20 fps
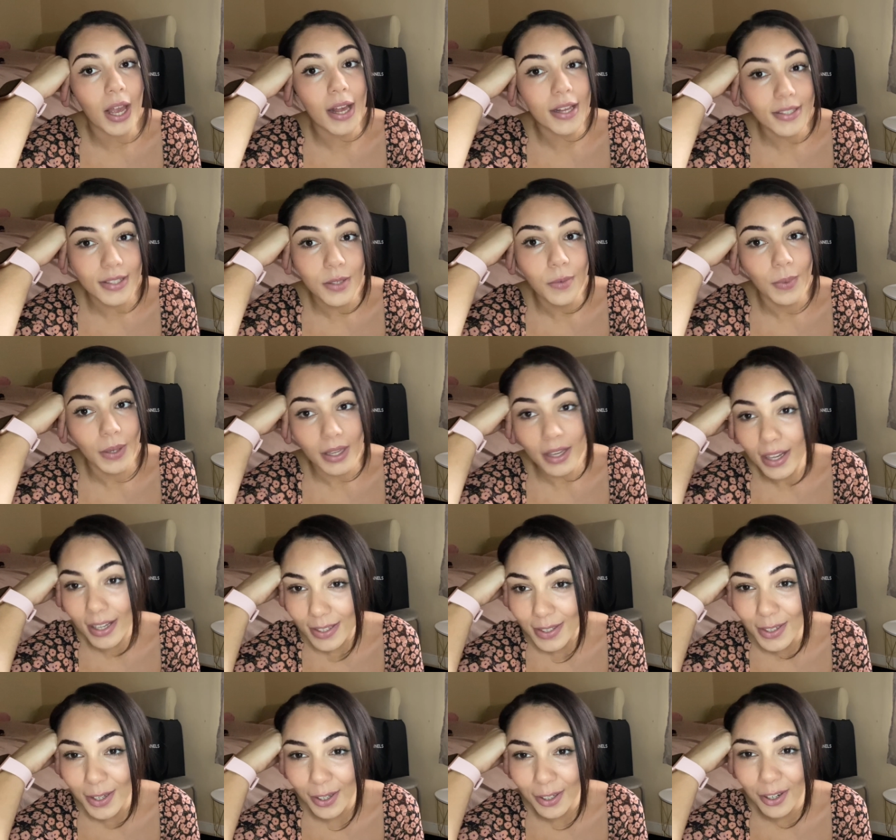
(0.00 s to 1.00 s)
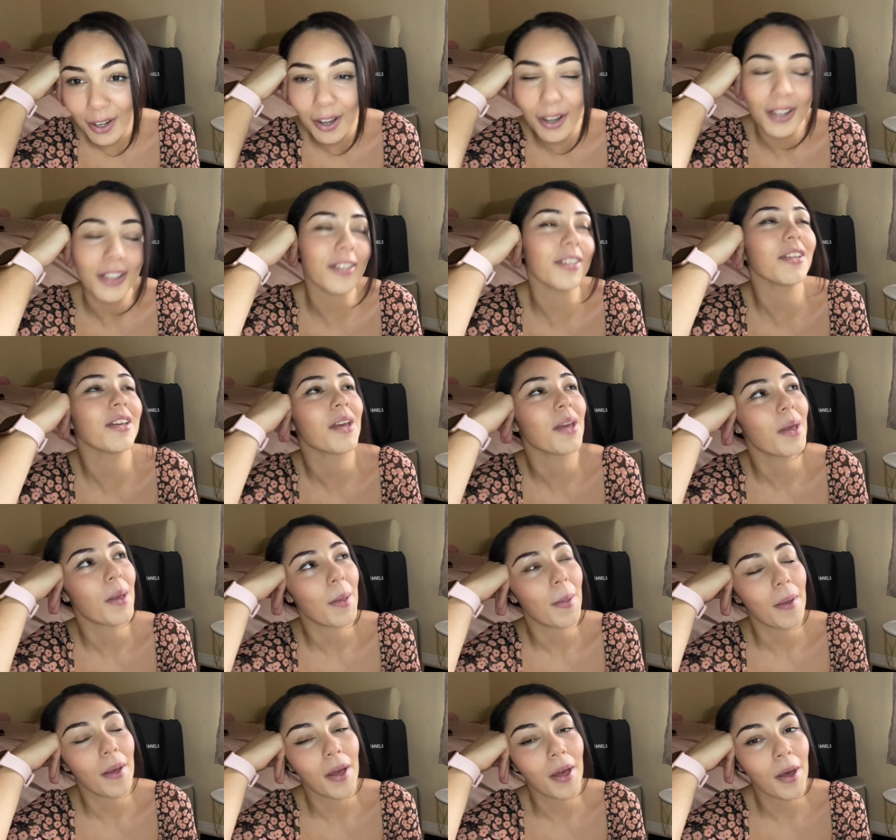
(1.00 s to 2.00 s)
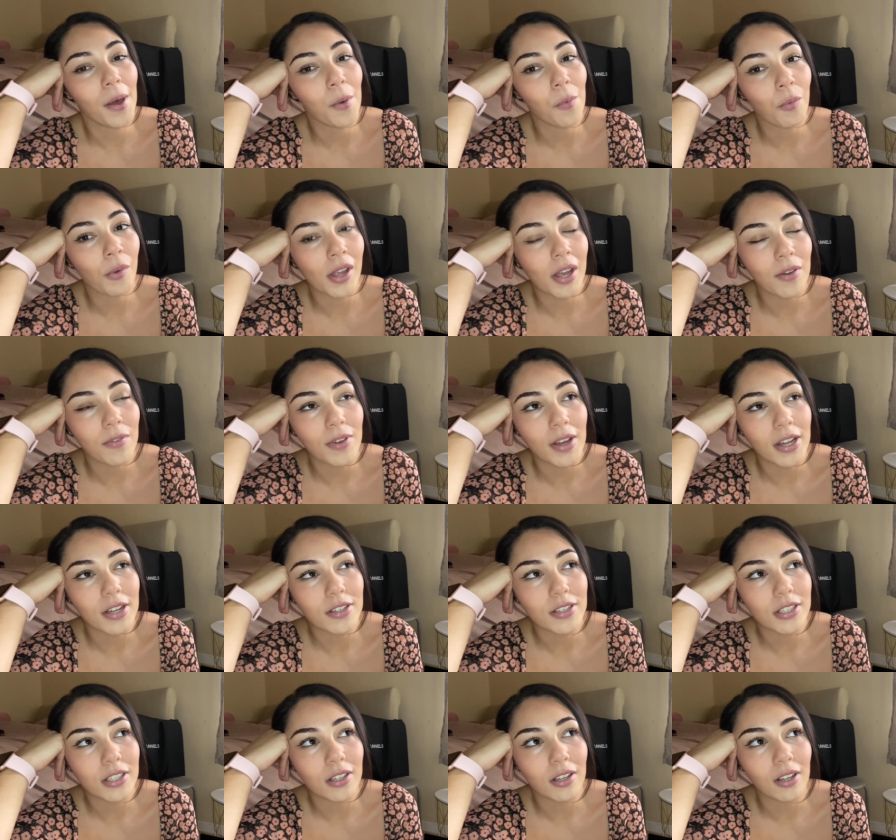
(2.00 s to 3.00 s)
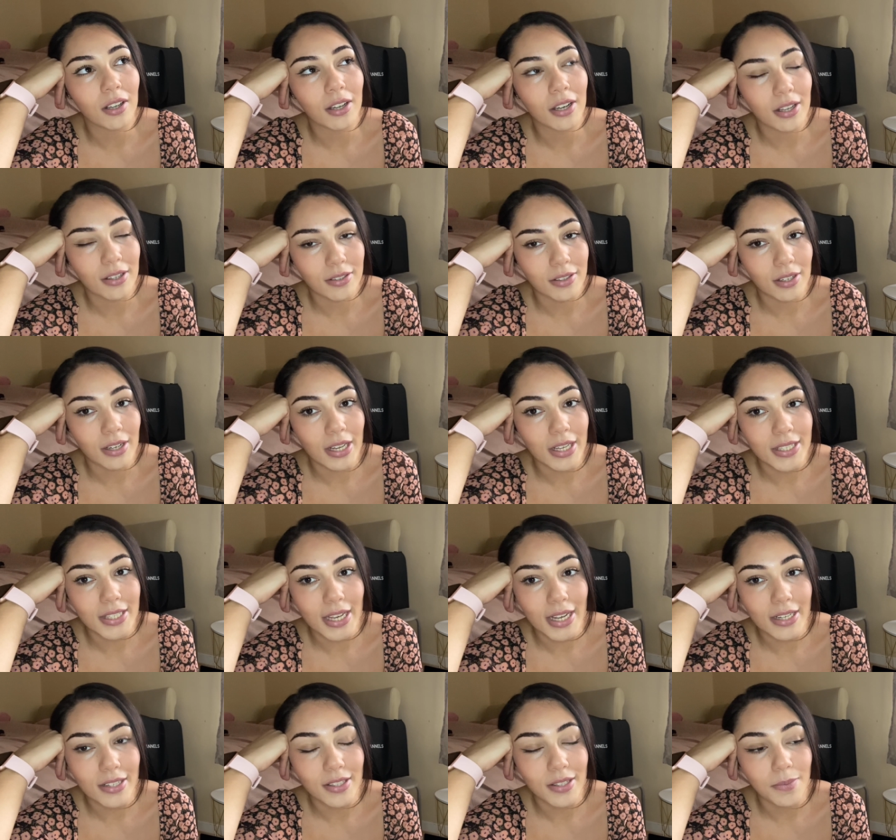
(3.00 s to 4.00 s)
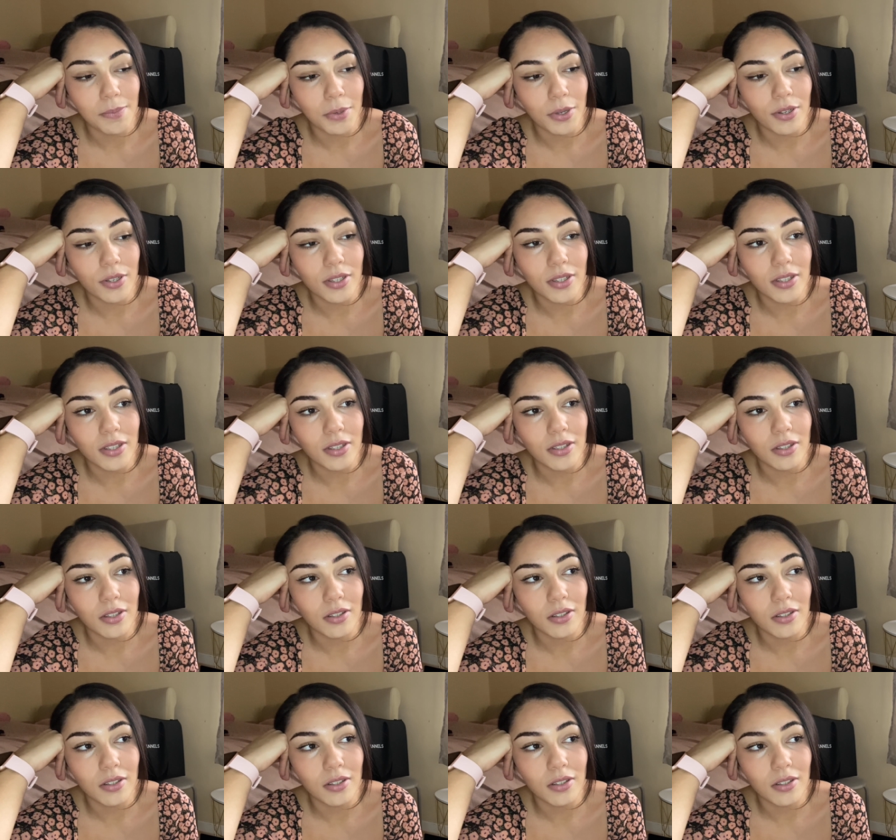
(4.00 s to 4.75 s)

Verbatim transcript: the week has gone on, we have actually got less and less eggs because